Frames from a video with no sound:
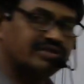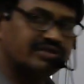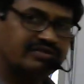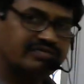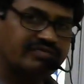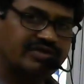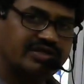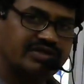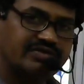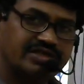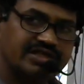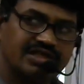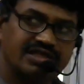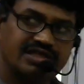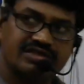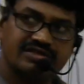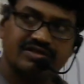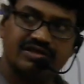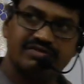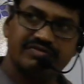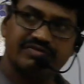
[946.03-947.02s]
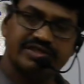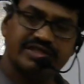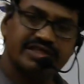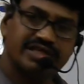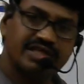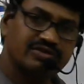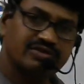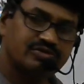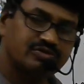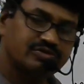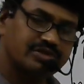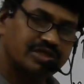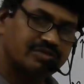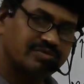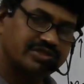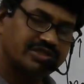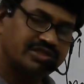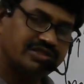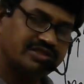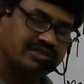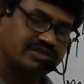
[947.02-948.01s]
Whenever electron withdrawing groups are
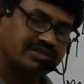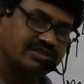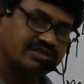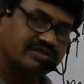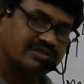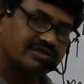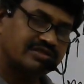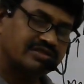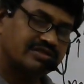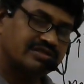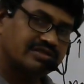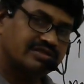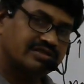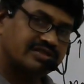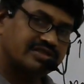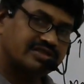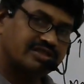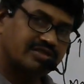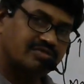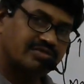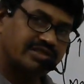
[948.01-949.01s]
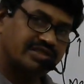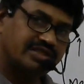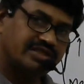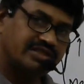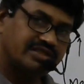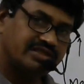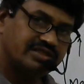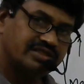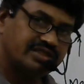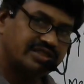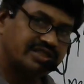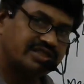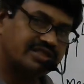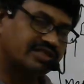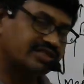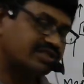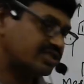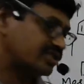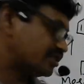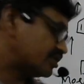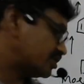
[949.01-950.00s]
present, stability
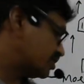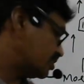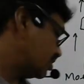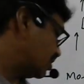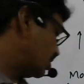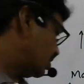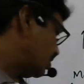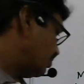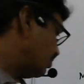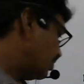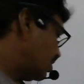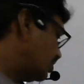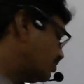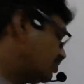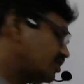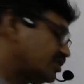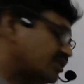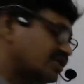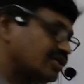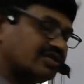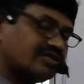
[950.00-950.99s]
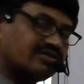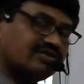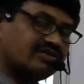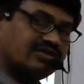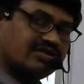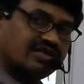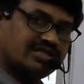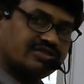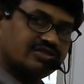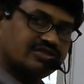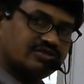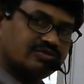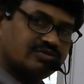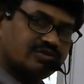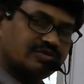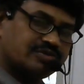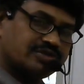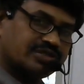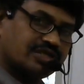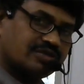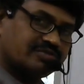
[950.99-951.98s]
decreases. Whenever electron releasing
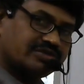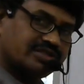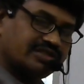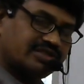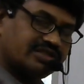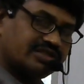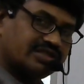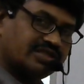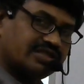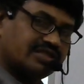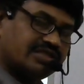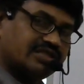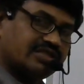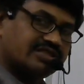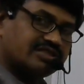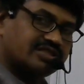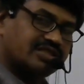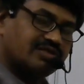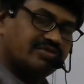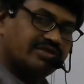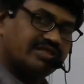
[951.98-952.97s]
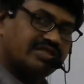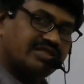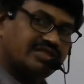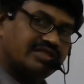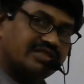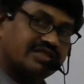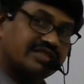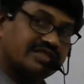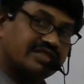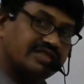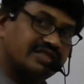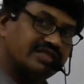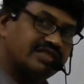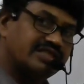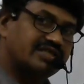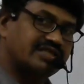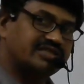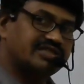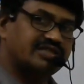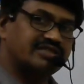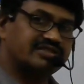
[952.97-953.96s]
groups are present, stability
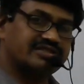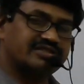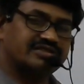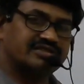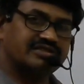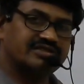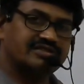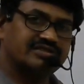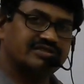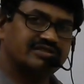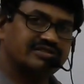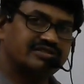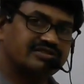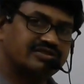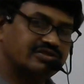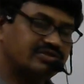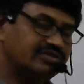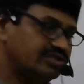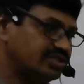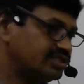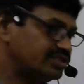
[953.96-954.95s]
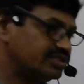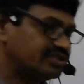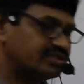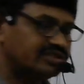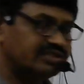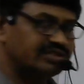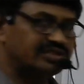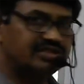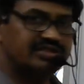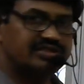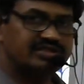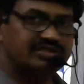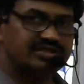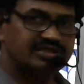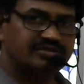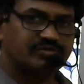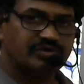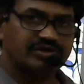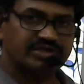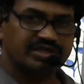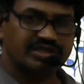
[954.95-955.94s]
increases. So this is
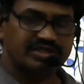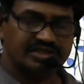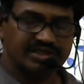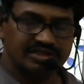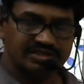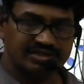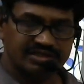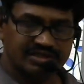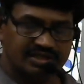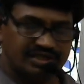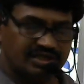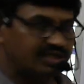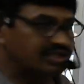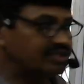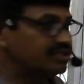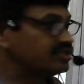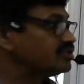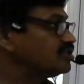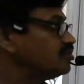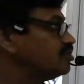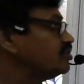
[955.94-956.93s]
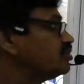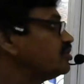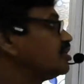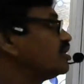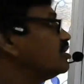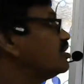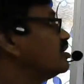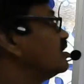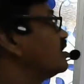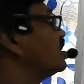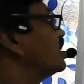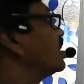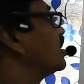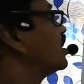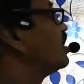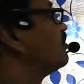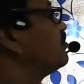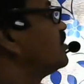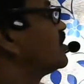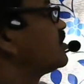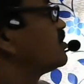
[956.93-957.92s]
important thing. This is about
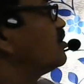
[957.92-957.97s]
effect